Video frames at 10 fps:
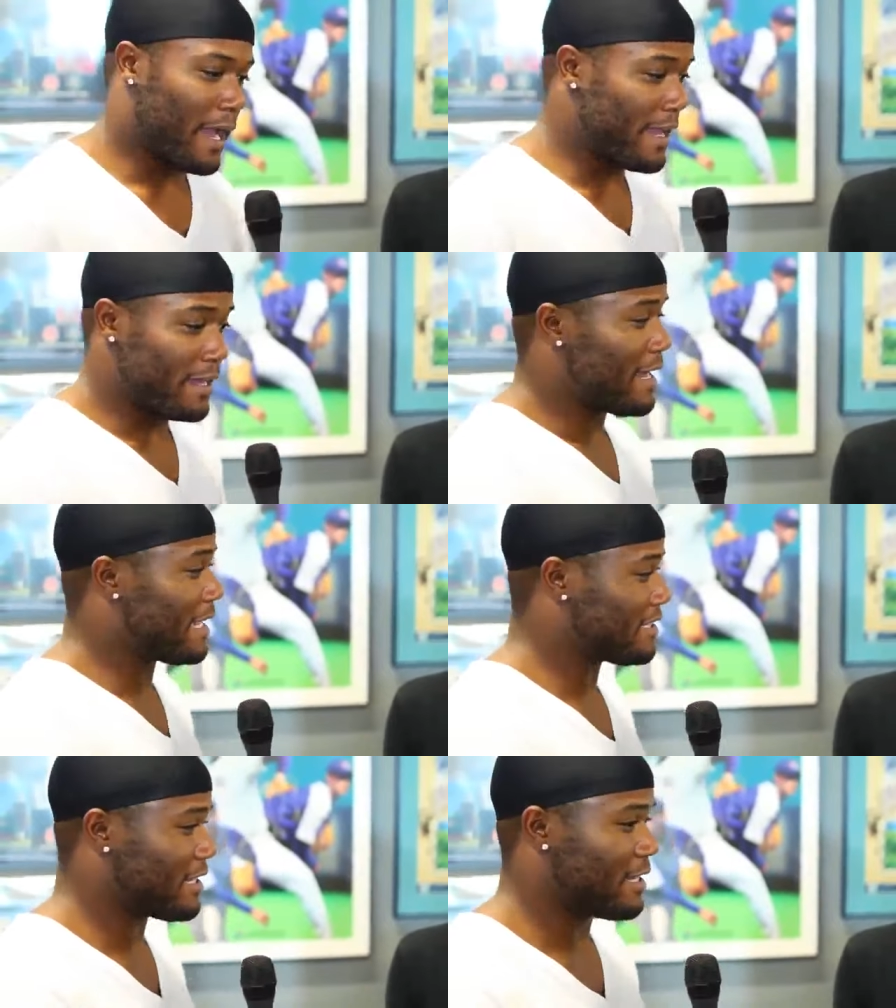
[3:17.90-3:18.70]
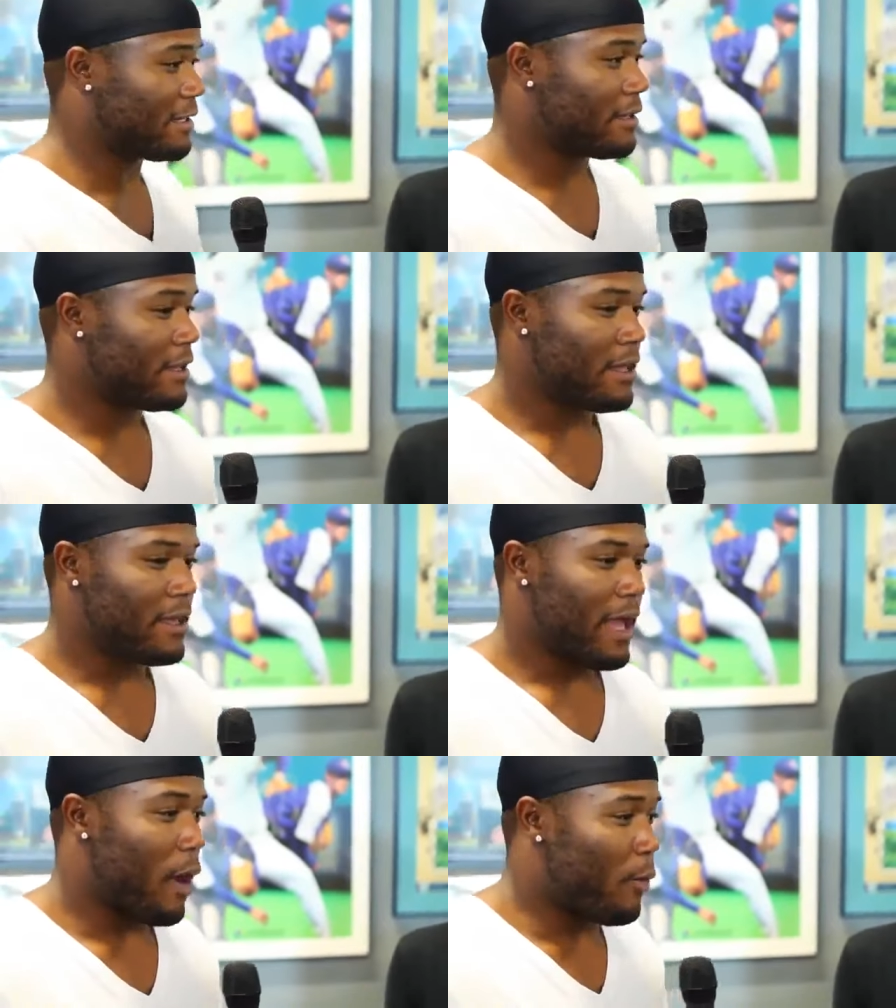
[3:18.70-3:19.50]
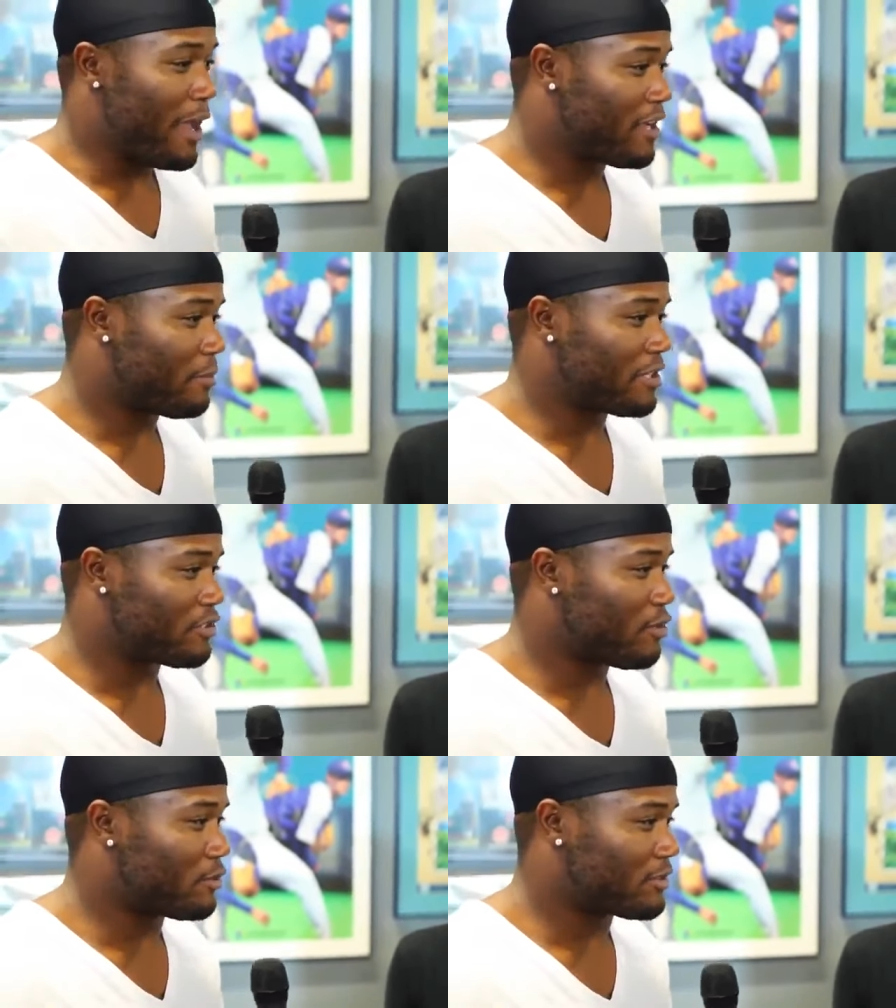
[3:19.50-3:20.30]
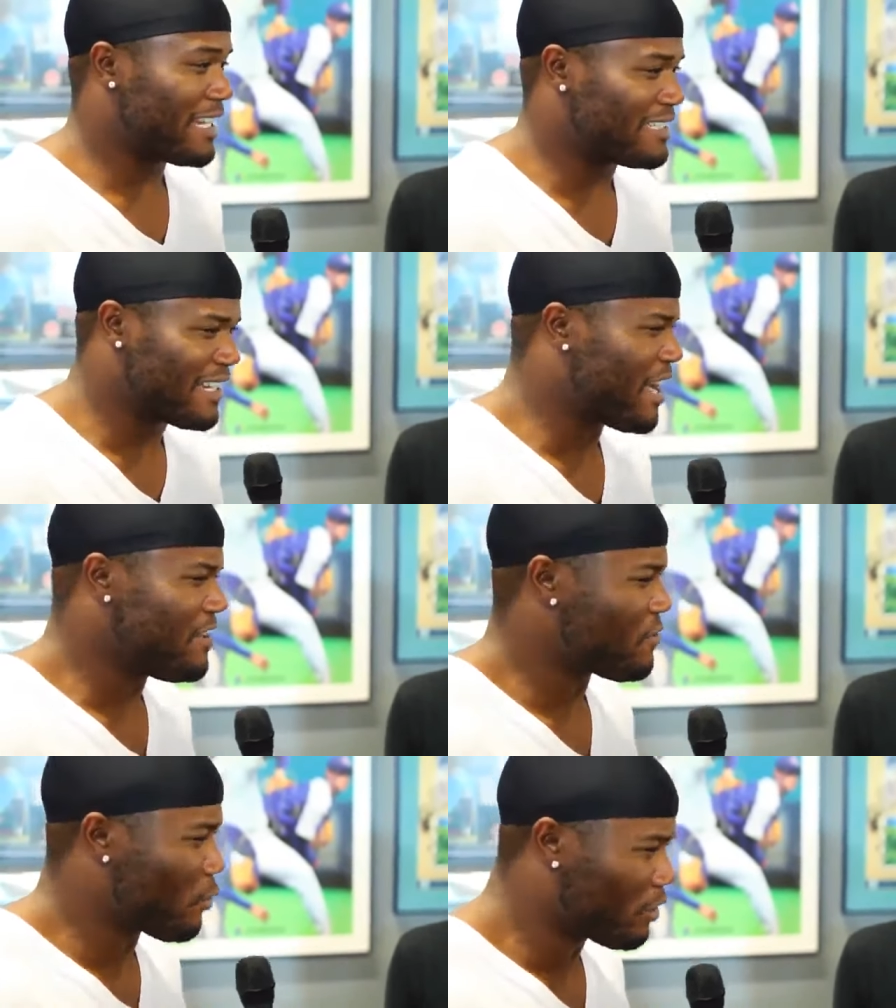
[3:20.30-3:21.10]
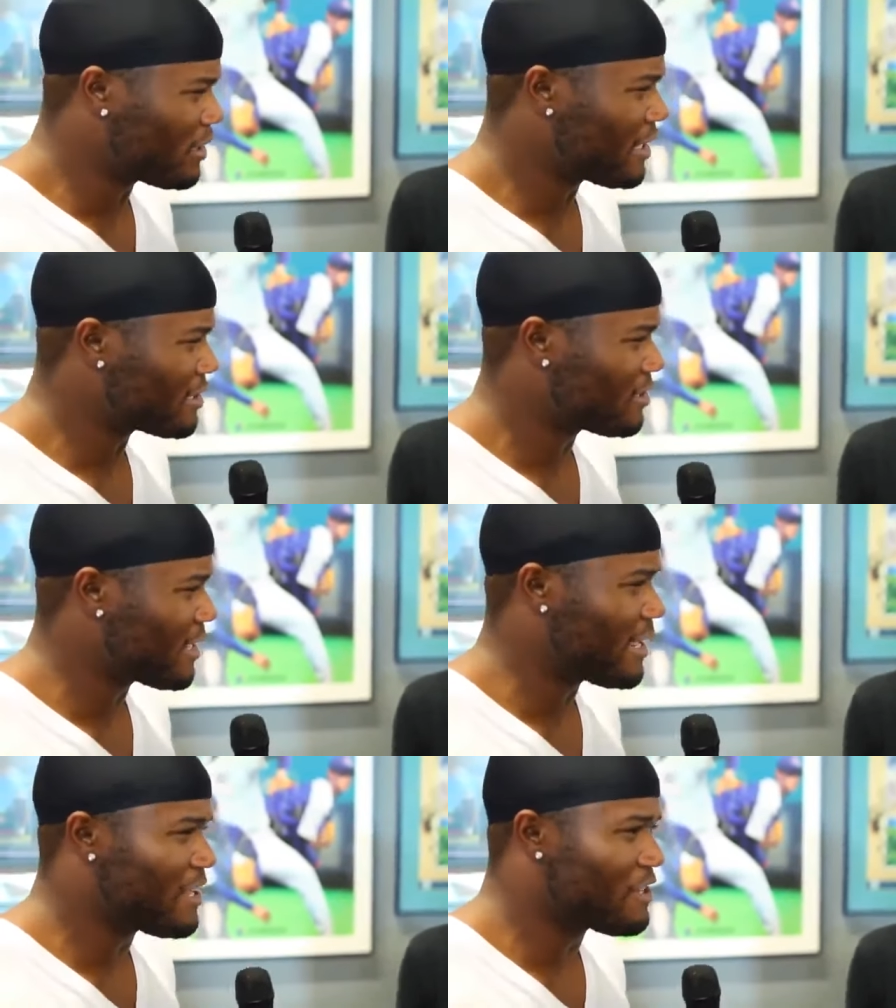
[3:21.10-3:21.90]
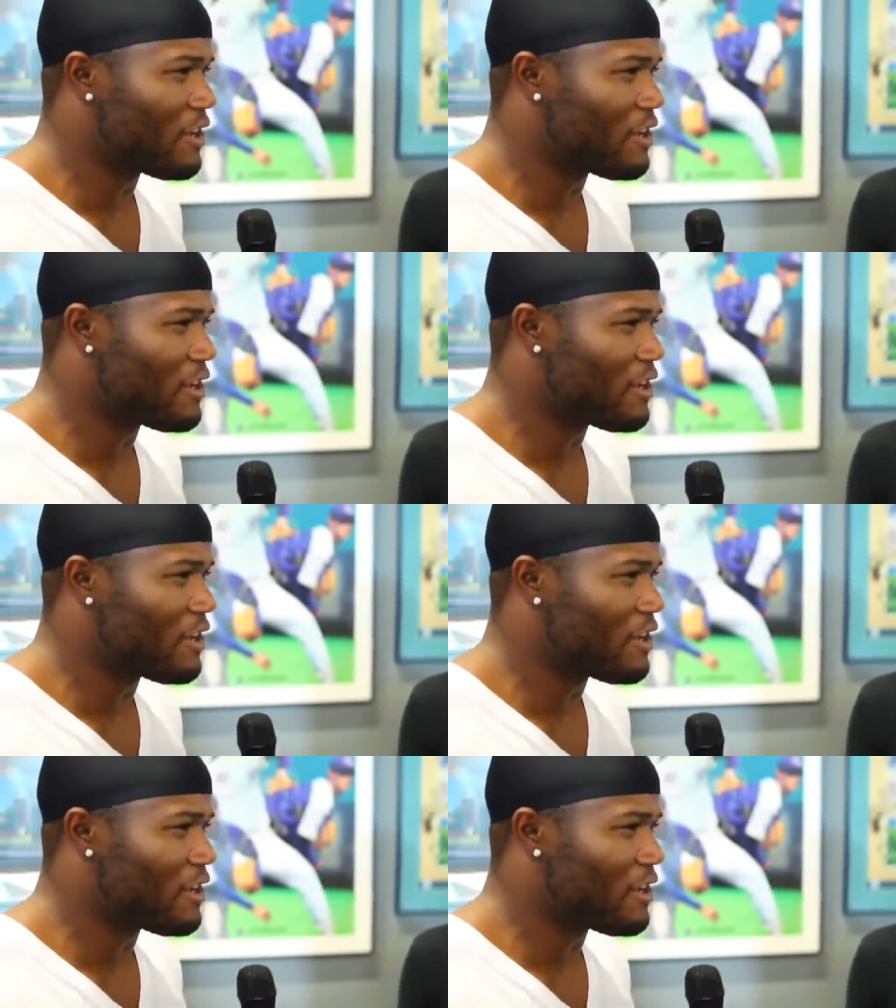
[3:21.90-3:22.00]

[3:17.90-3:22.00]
I can't lie, Shan. I wake up and it's almost like, did I even work yesterday?